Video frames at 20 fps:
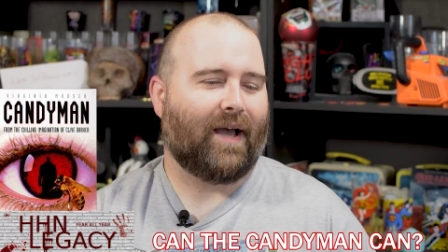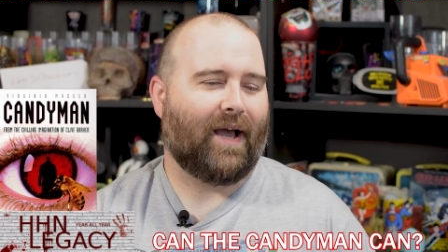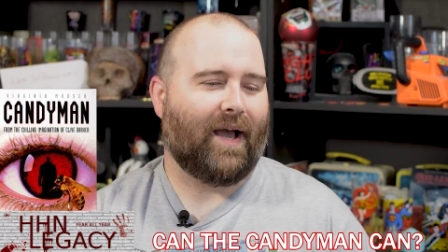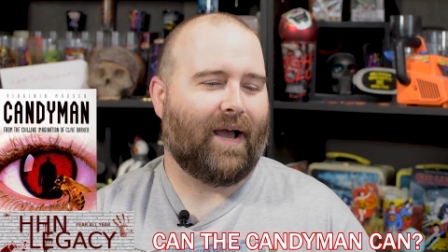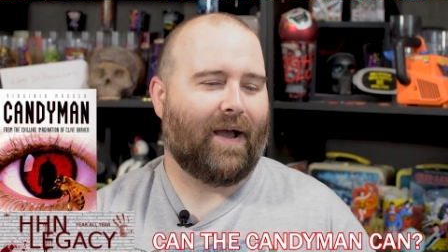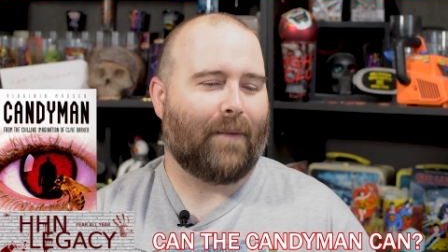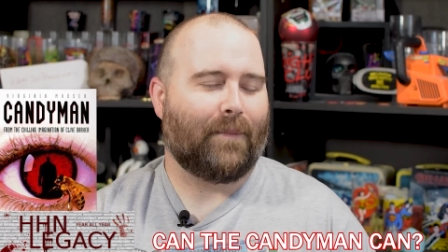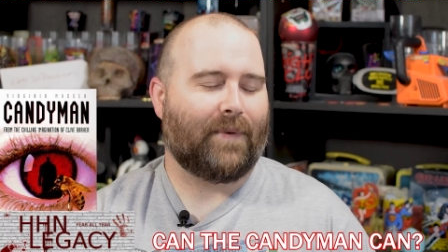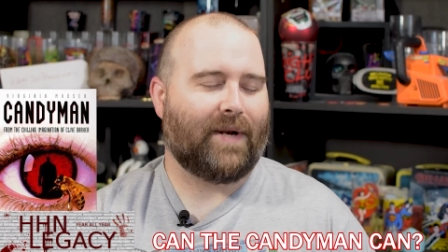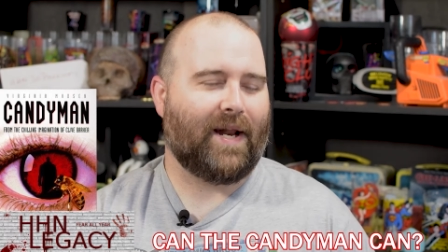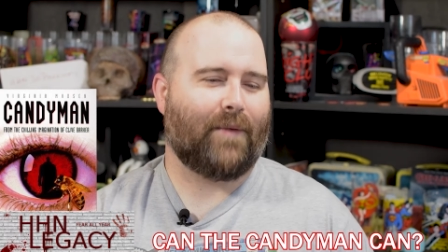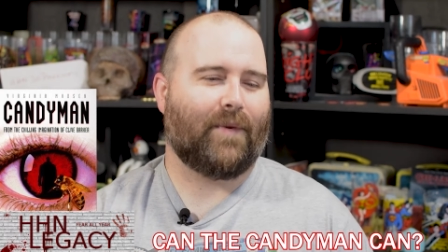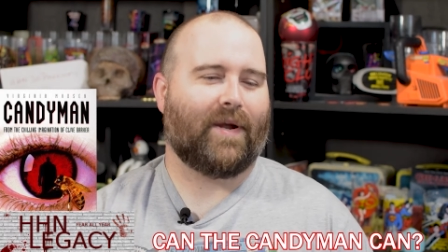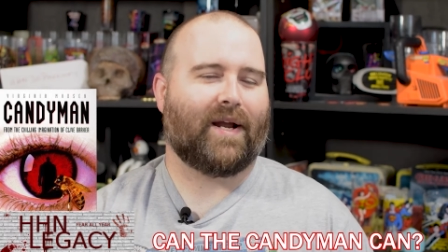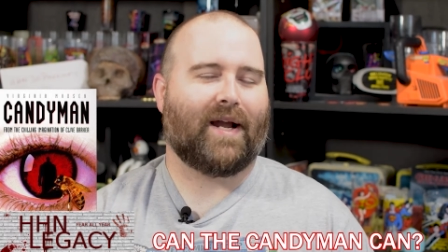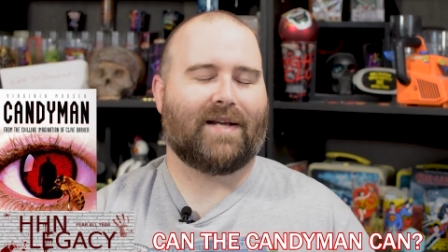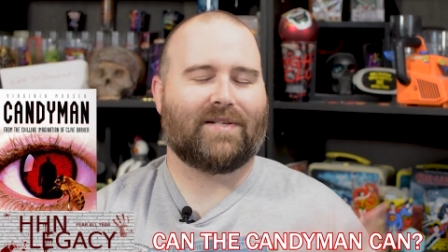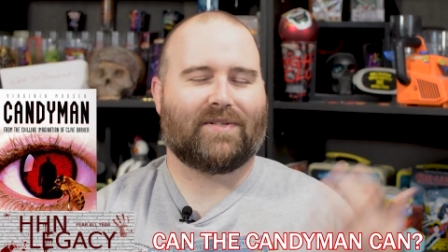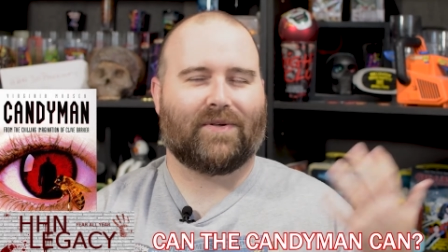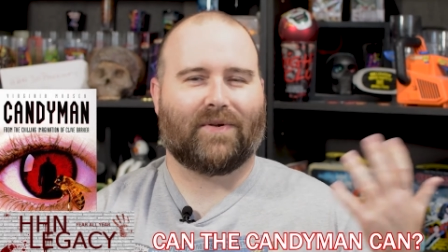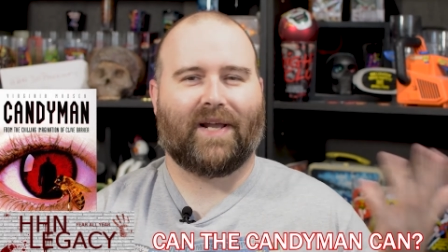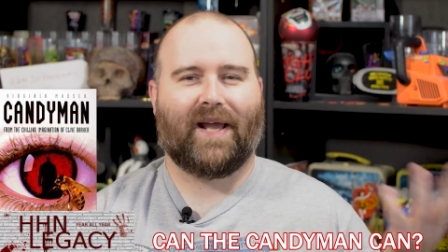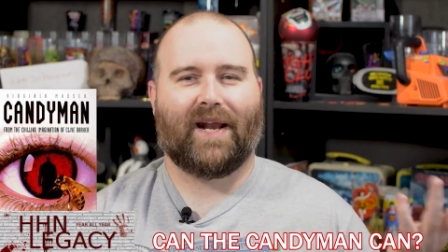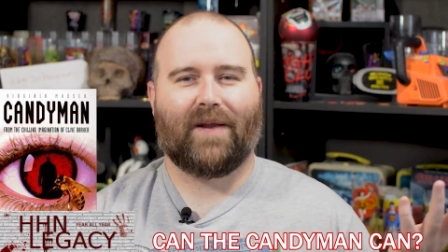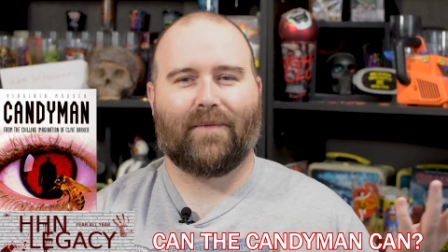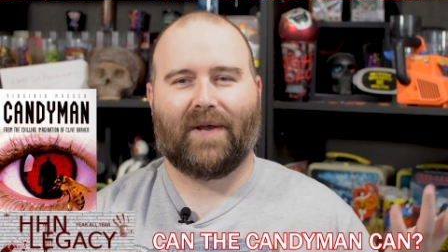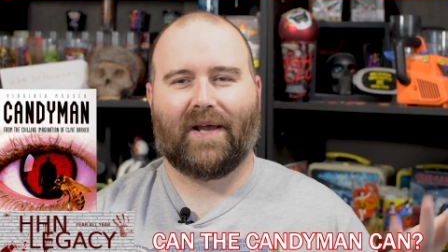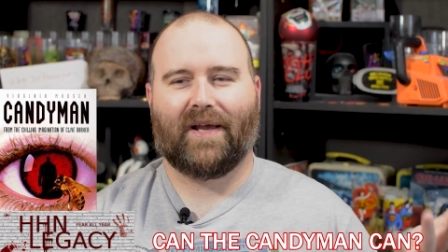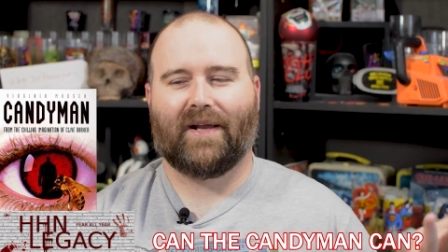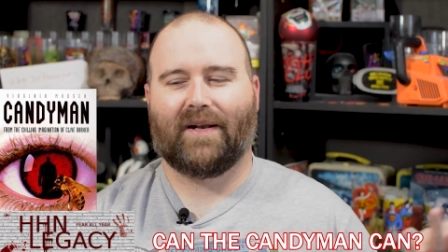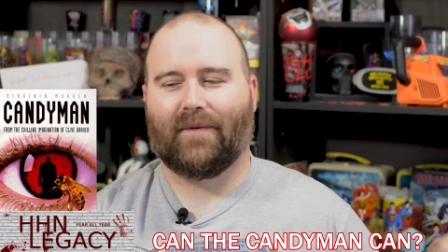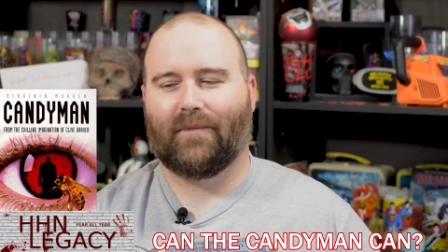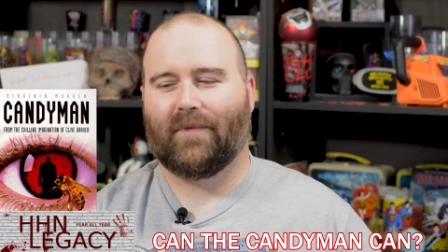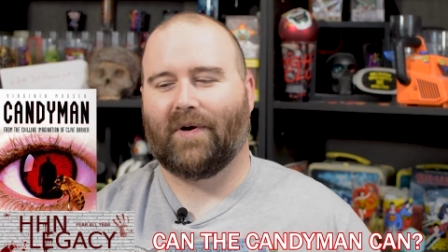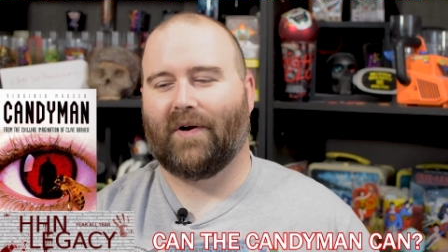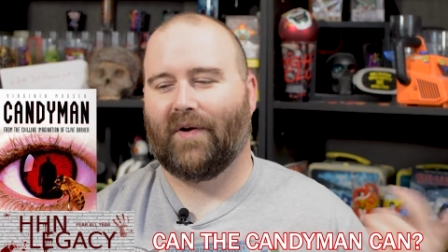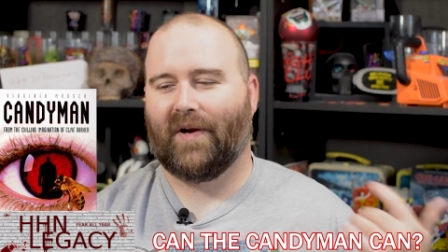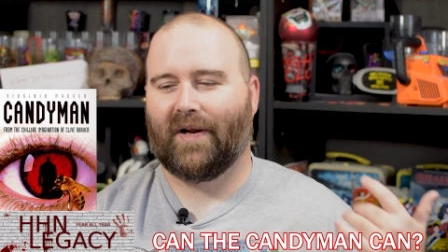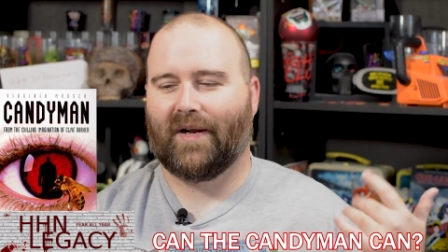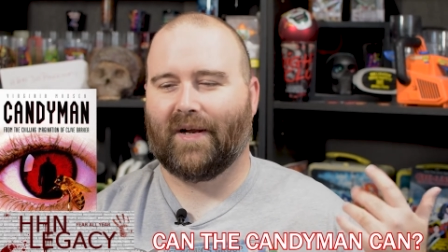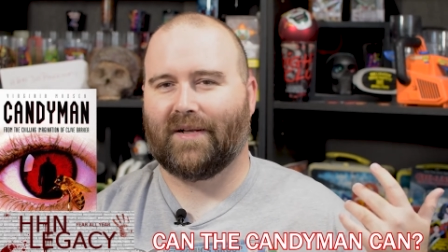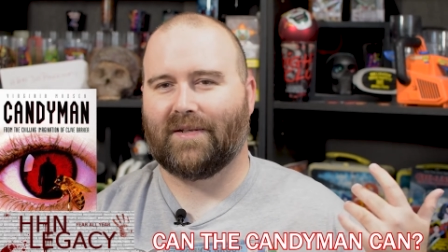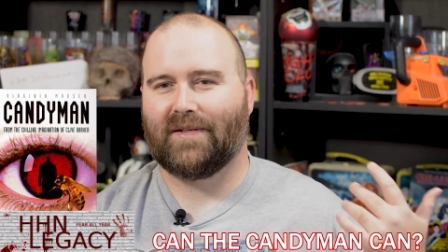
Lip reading: But anyway, guys. So Candyman, I'm wondering.